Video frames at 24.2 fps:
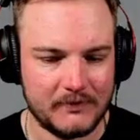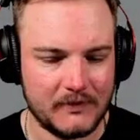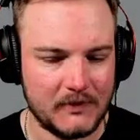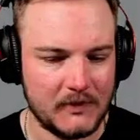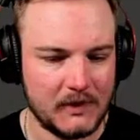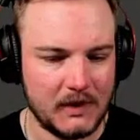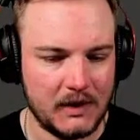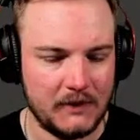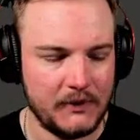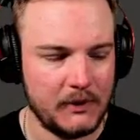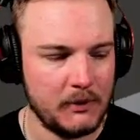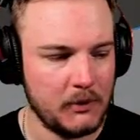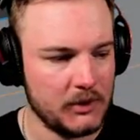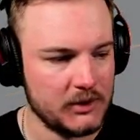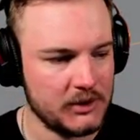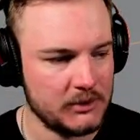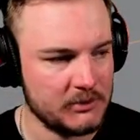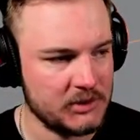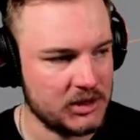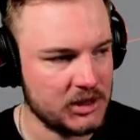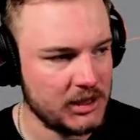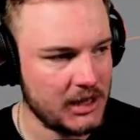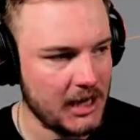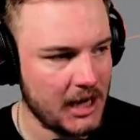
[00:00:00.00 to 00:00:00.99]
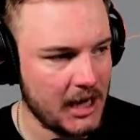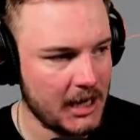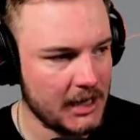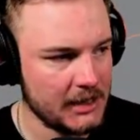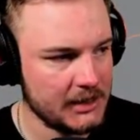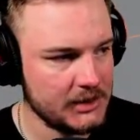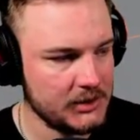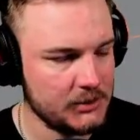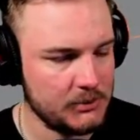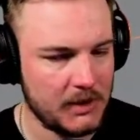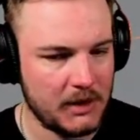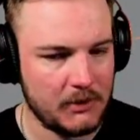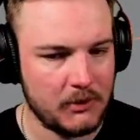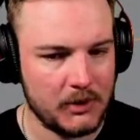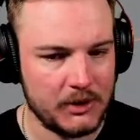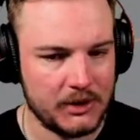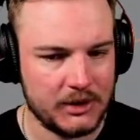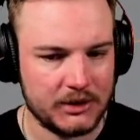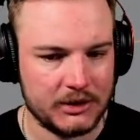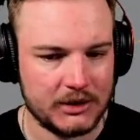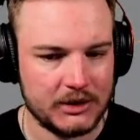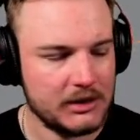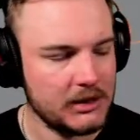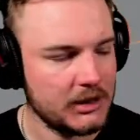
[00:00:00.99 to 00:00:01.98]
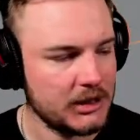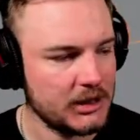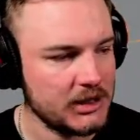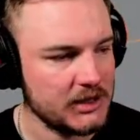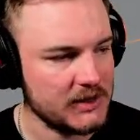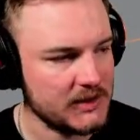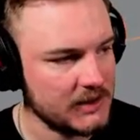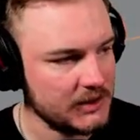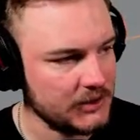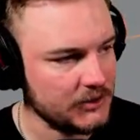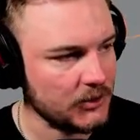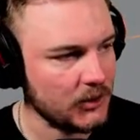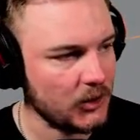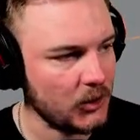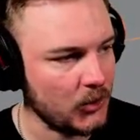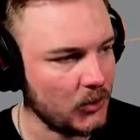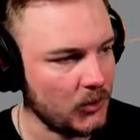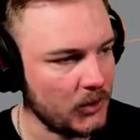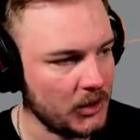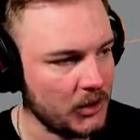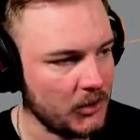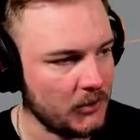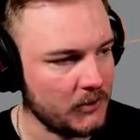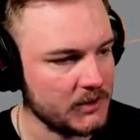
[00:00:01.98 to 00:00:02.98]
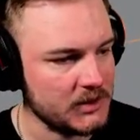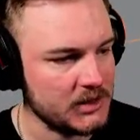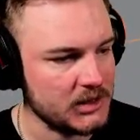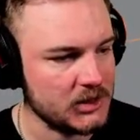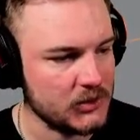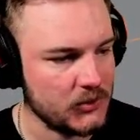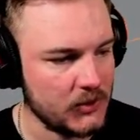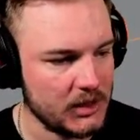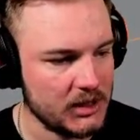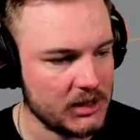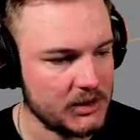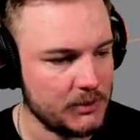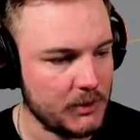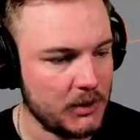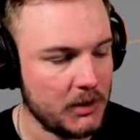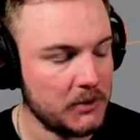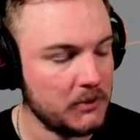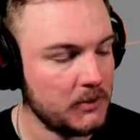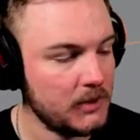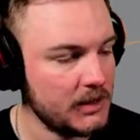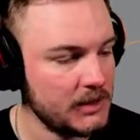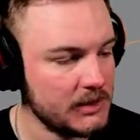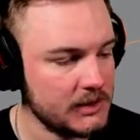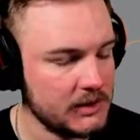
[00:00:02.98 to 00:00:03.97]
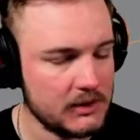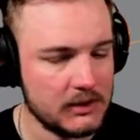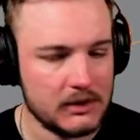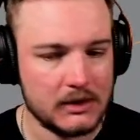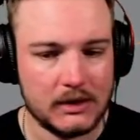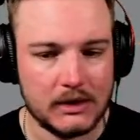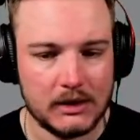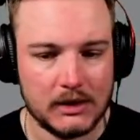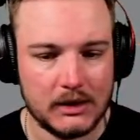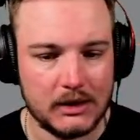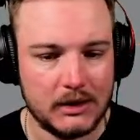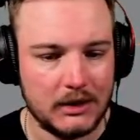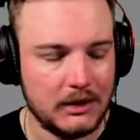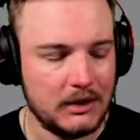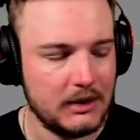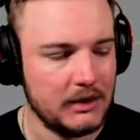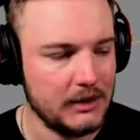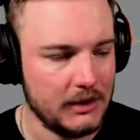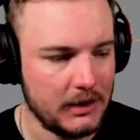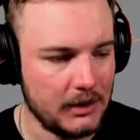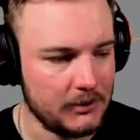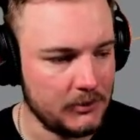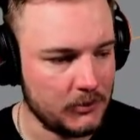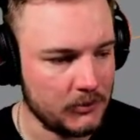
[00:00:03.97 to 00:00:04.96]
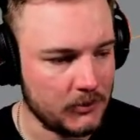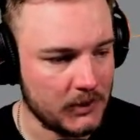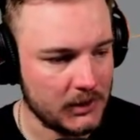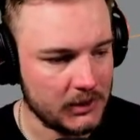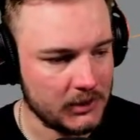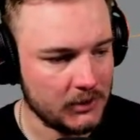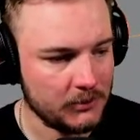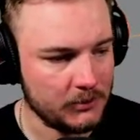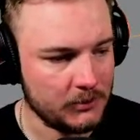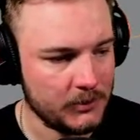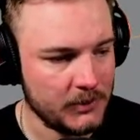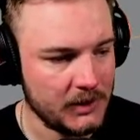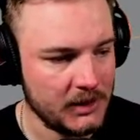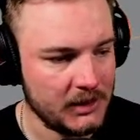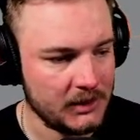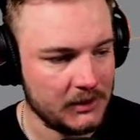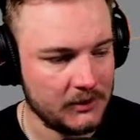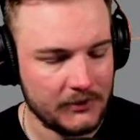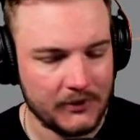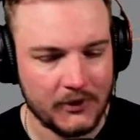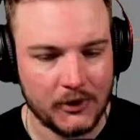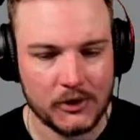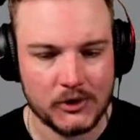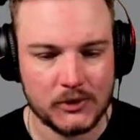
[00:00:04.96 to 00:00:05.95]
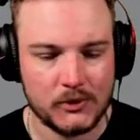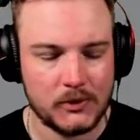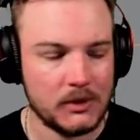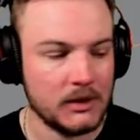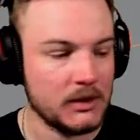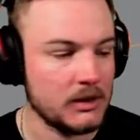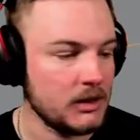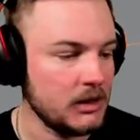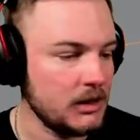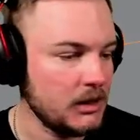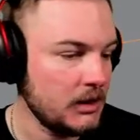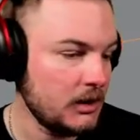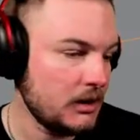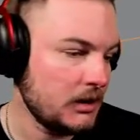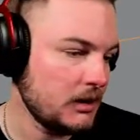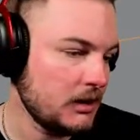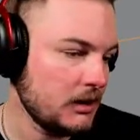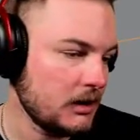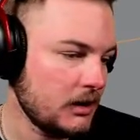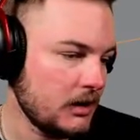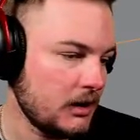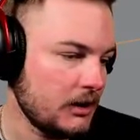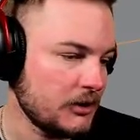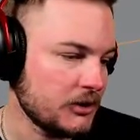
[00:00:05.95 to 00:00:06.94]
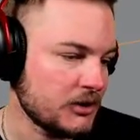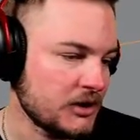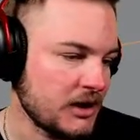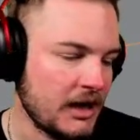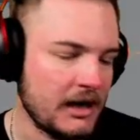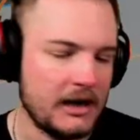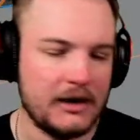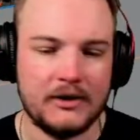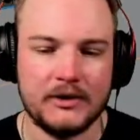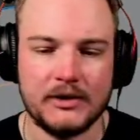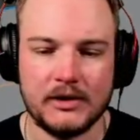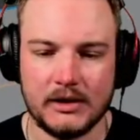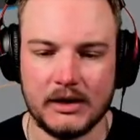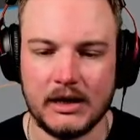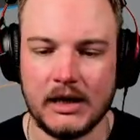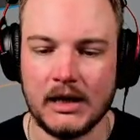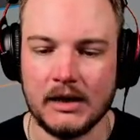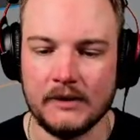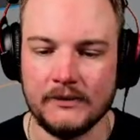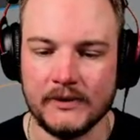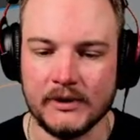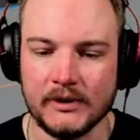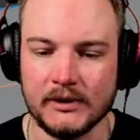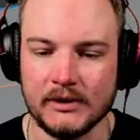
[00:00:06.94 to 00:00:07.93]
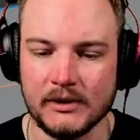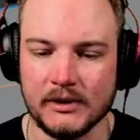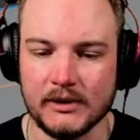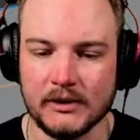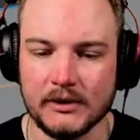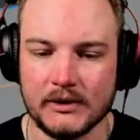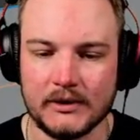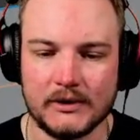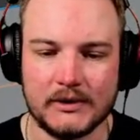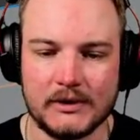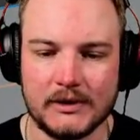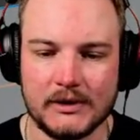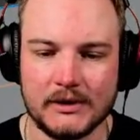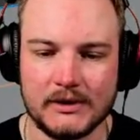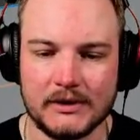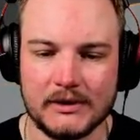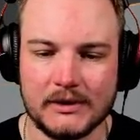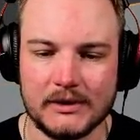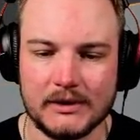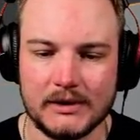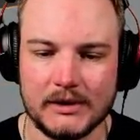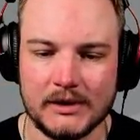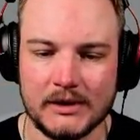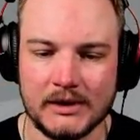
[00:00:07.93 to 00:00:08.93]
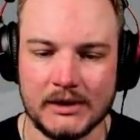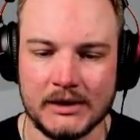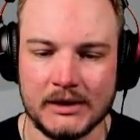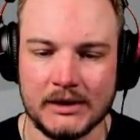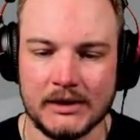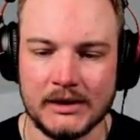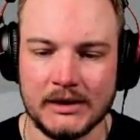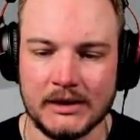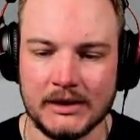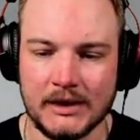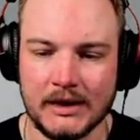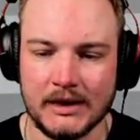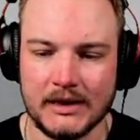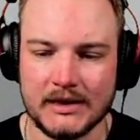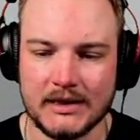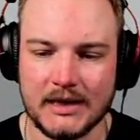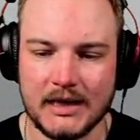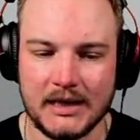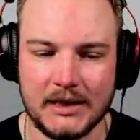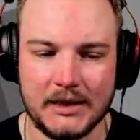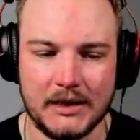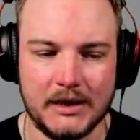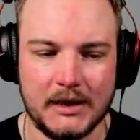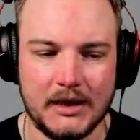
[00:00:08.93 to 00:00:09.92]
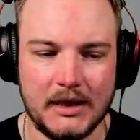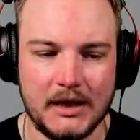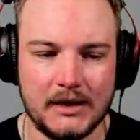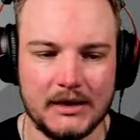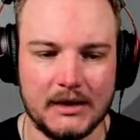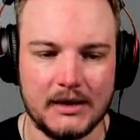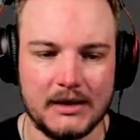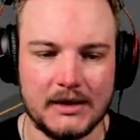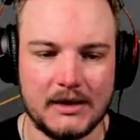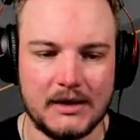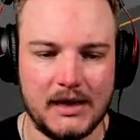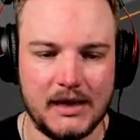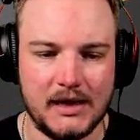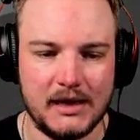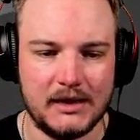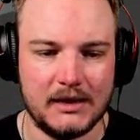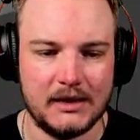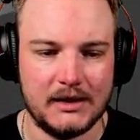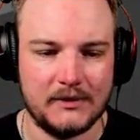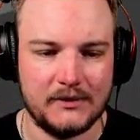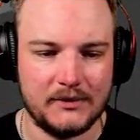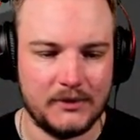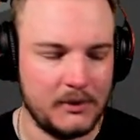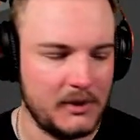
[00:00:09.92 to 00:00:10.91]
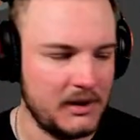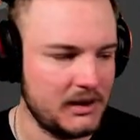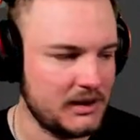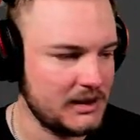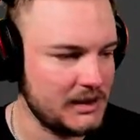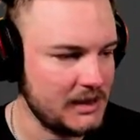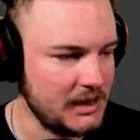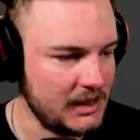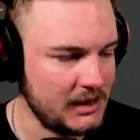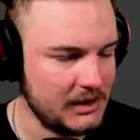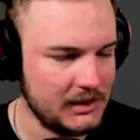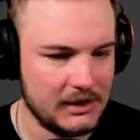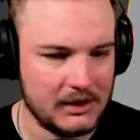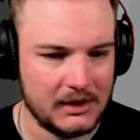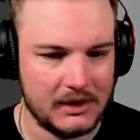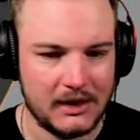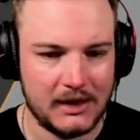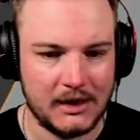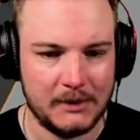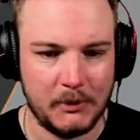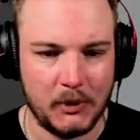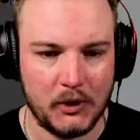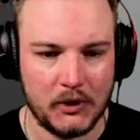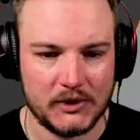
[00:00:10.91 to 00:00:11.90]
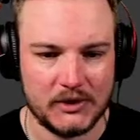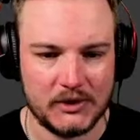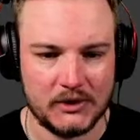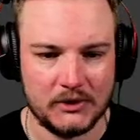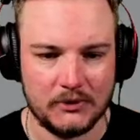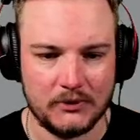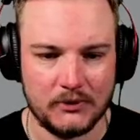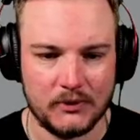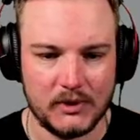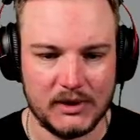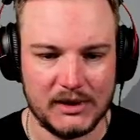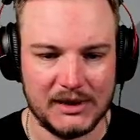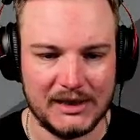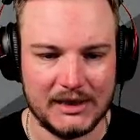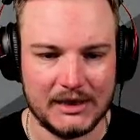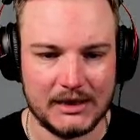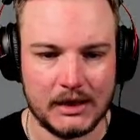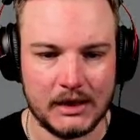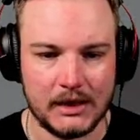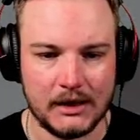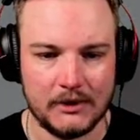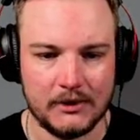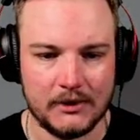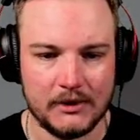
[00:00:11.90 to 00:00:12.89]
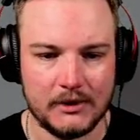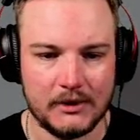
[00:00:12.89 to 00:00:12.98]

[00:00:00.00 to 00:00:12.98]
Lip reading: if you want some chat, you might want to consider going over to Twitch. But otherwise, welcome being the first one. You're tired? I feel you. That's kind of the thing for me today. I'm also really tired.